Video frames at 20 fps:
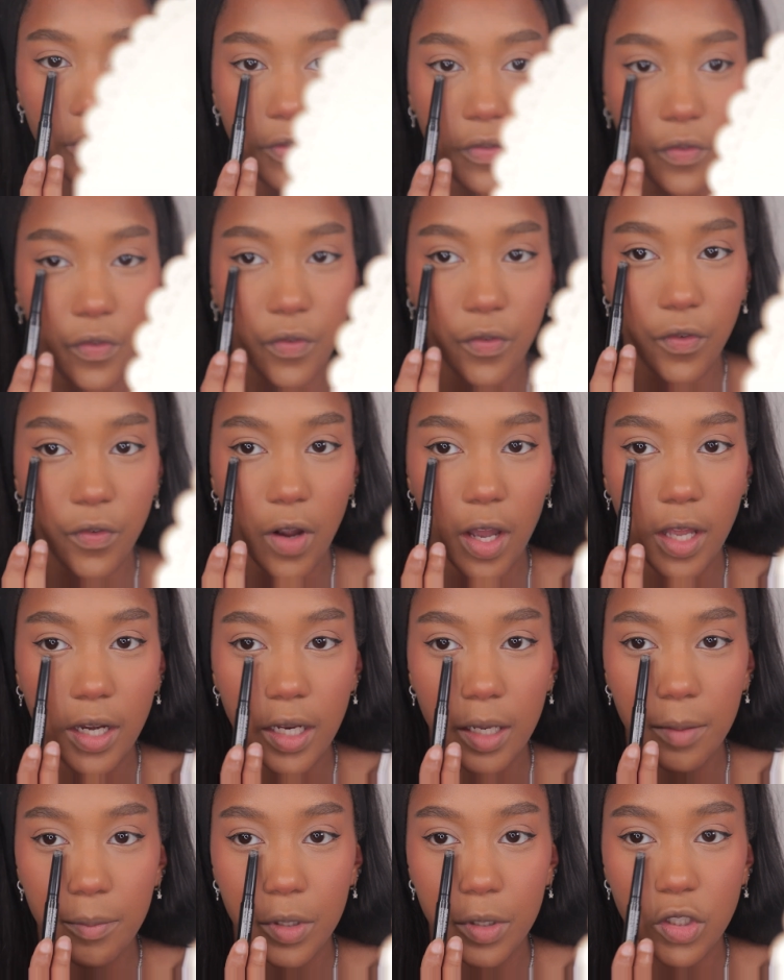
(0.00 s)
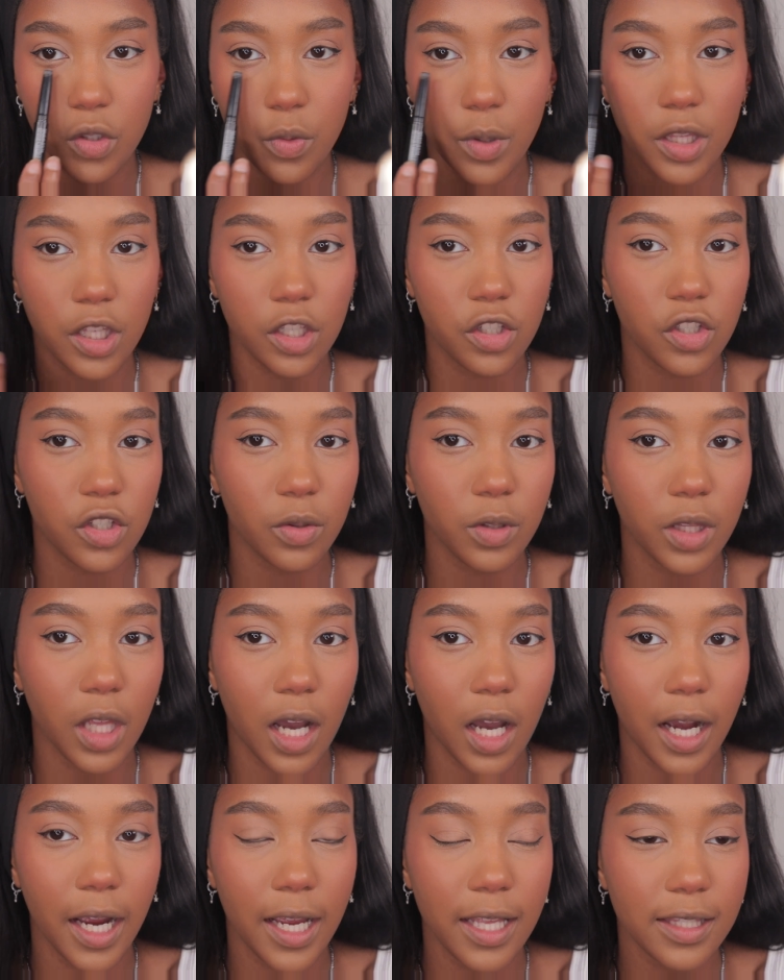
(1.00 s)
the front in between the two
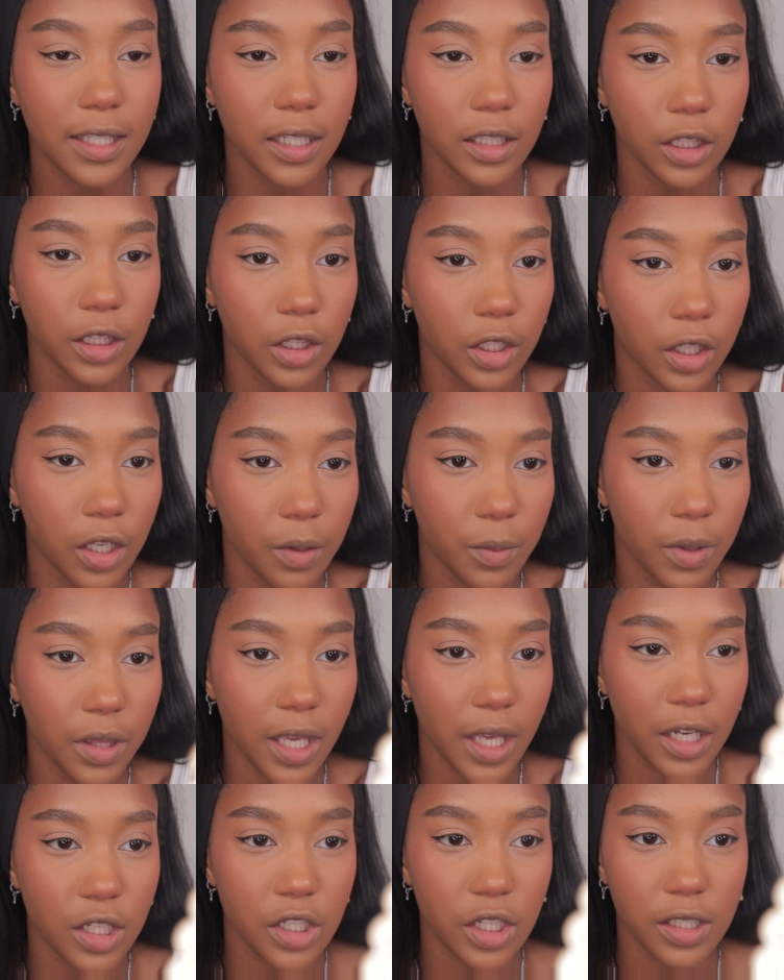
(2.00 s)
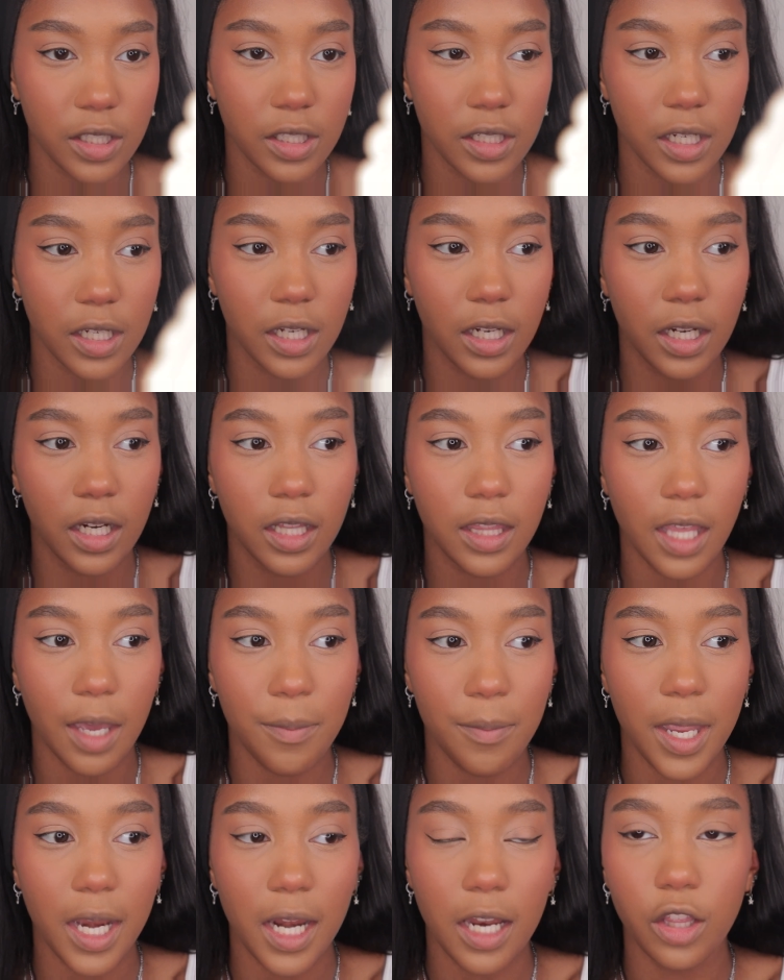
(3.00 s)
lines, and look at what that just did.
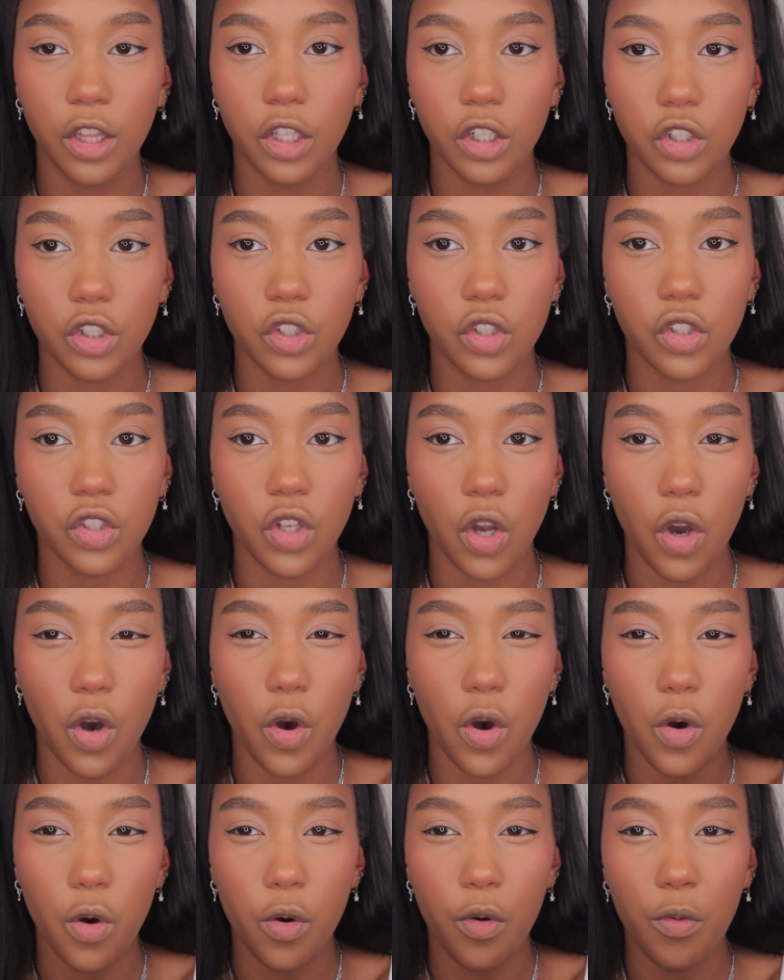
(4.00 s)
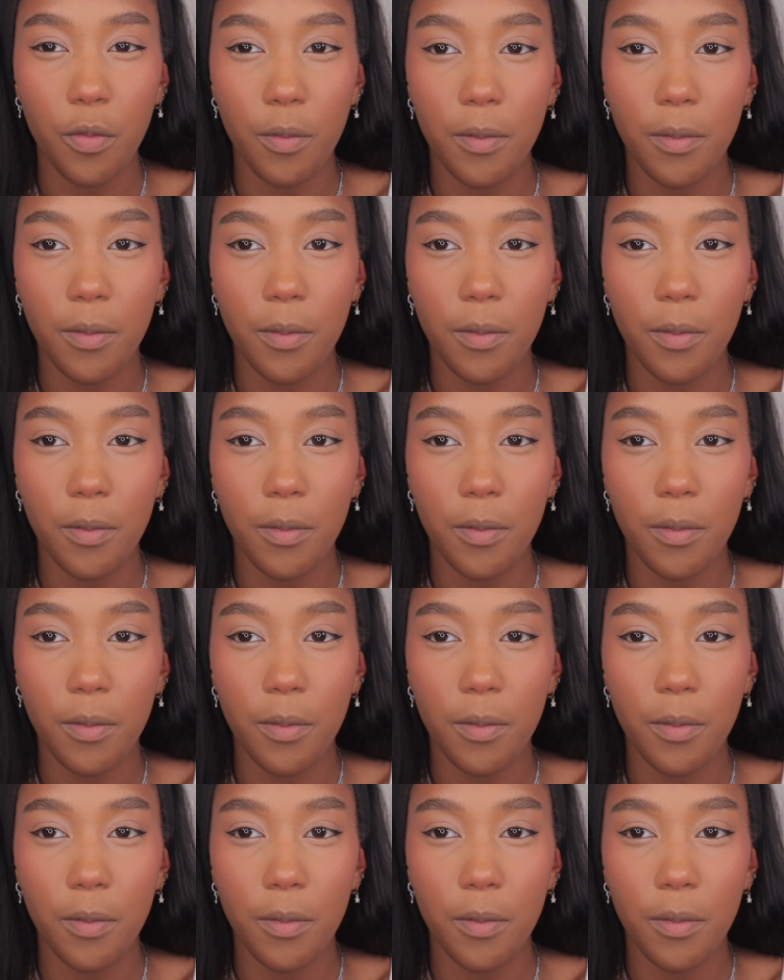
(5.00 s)
That made it look so